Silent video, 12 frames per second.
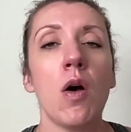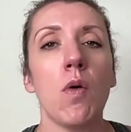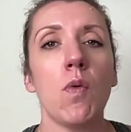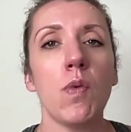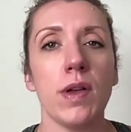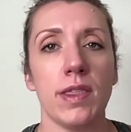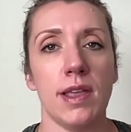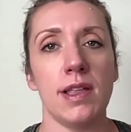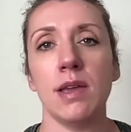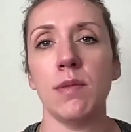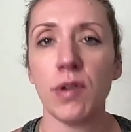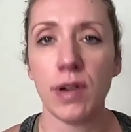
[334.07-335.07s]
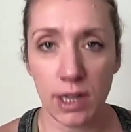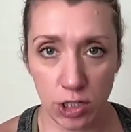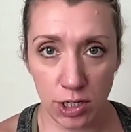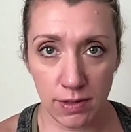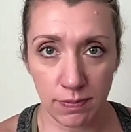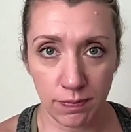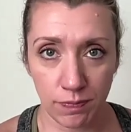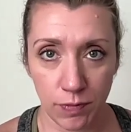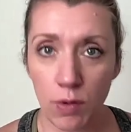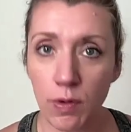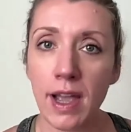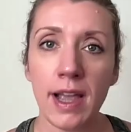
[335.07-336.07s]
with inebriation.
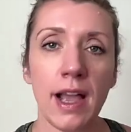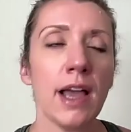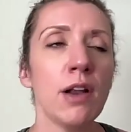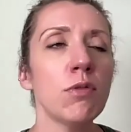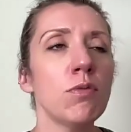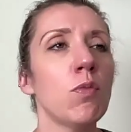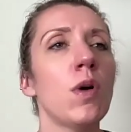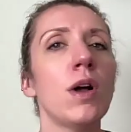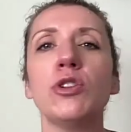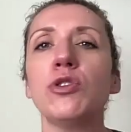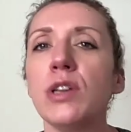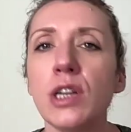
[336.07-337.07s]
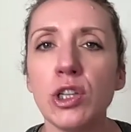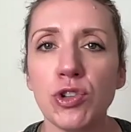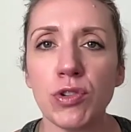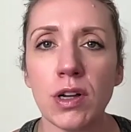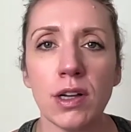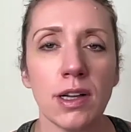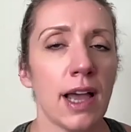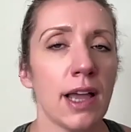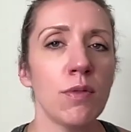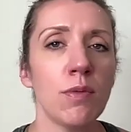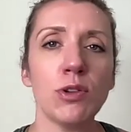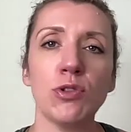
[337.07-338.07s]
Okay. I don't want you to get drunk. I
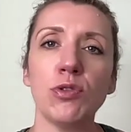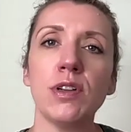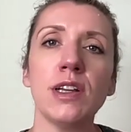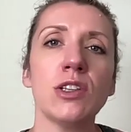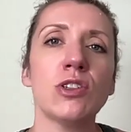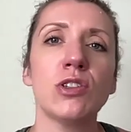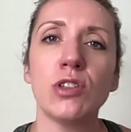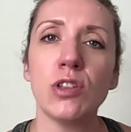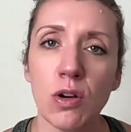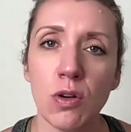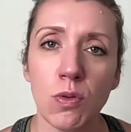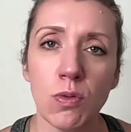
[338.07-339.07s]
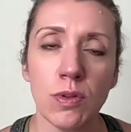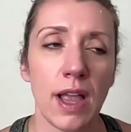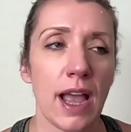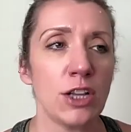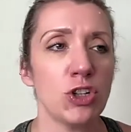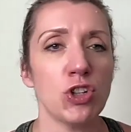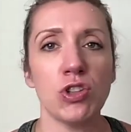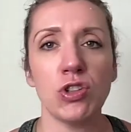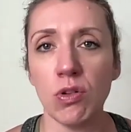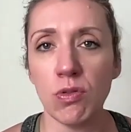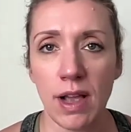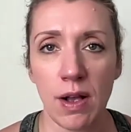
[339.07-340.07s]
don't want you to get stoned and just
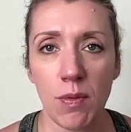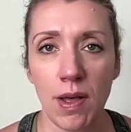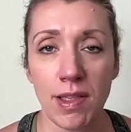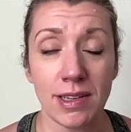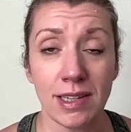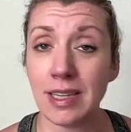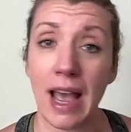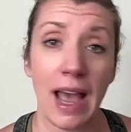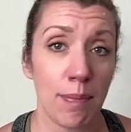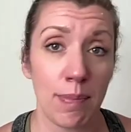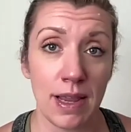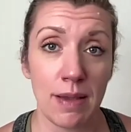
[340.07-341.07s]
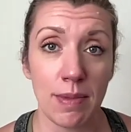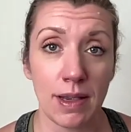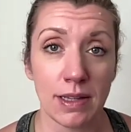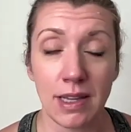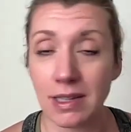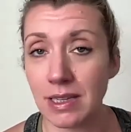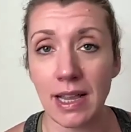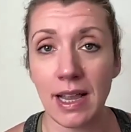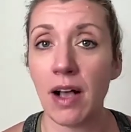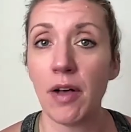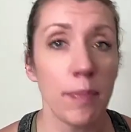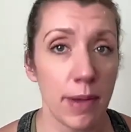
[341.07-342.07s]
zone out while this is happening because that's not
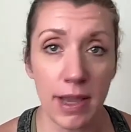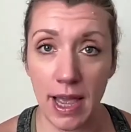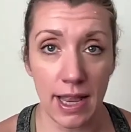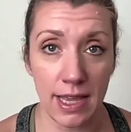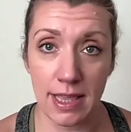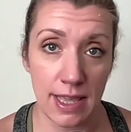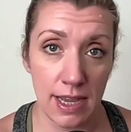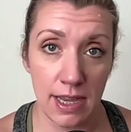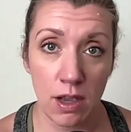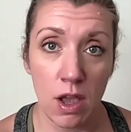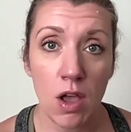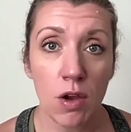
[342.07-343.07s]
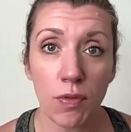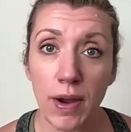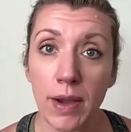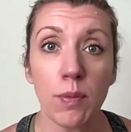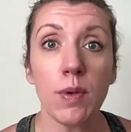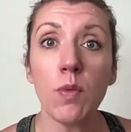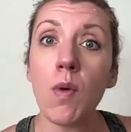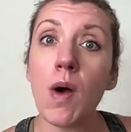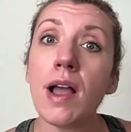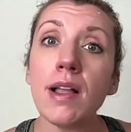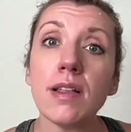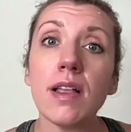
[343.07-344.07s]
helping anything, right? We
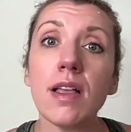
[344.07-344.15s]
want